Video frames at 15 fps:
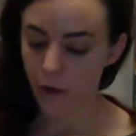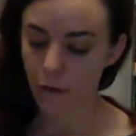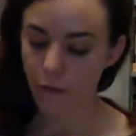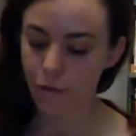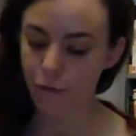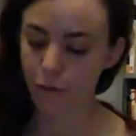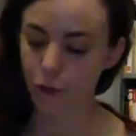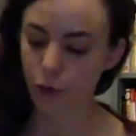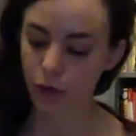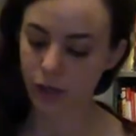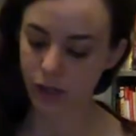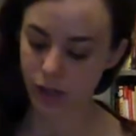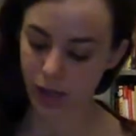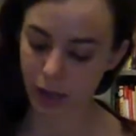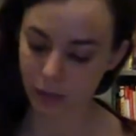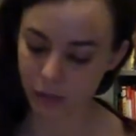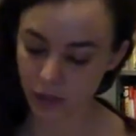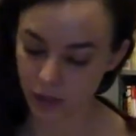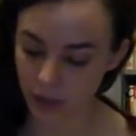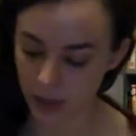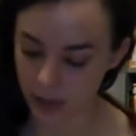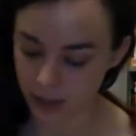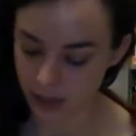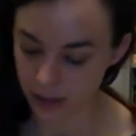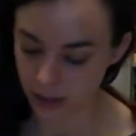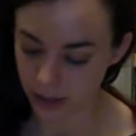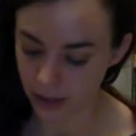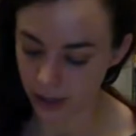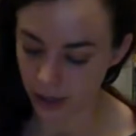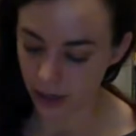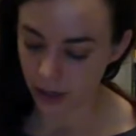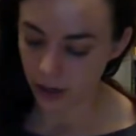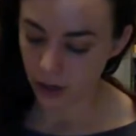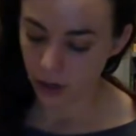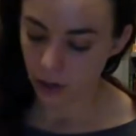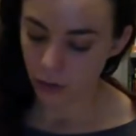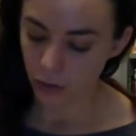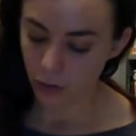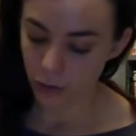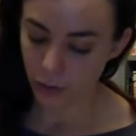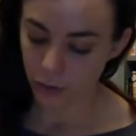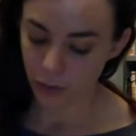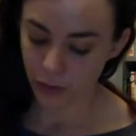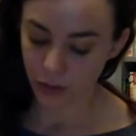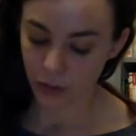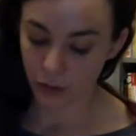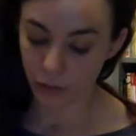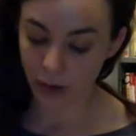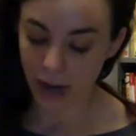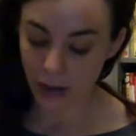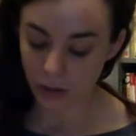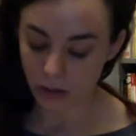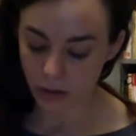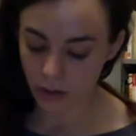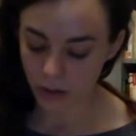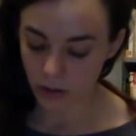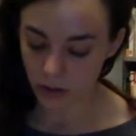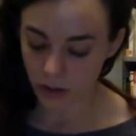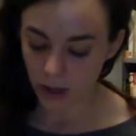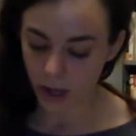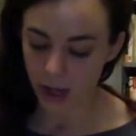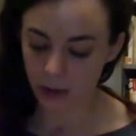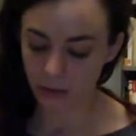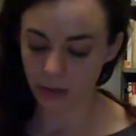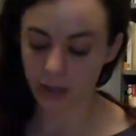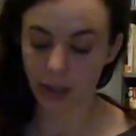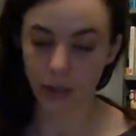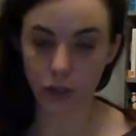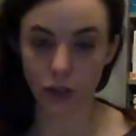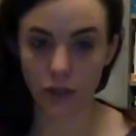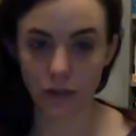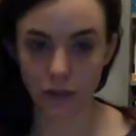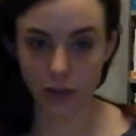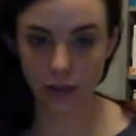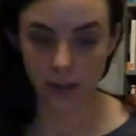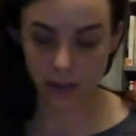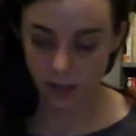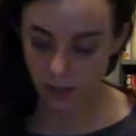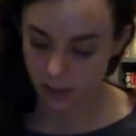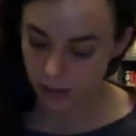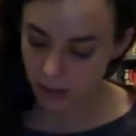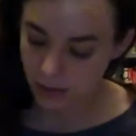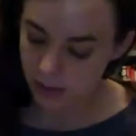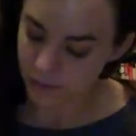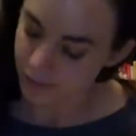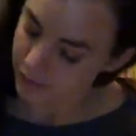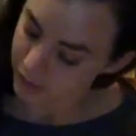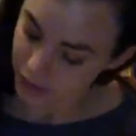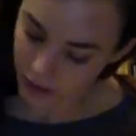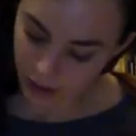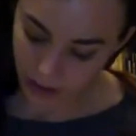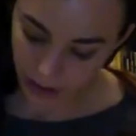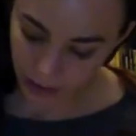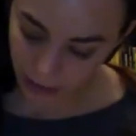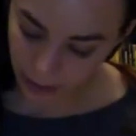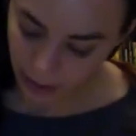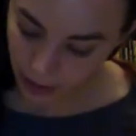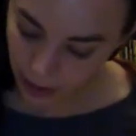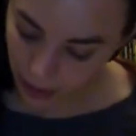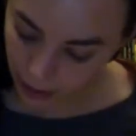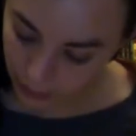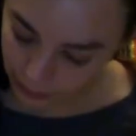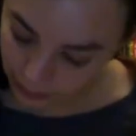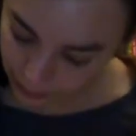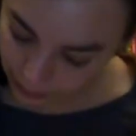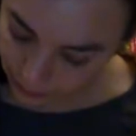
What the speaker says: 4 steps are necessary for both the arousal and reduction of dissonance. Here we go.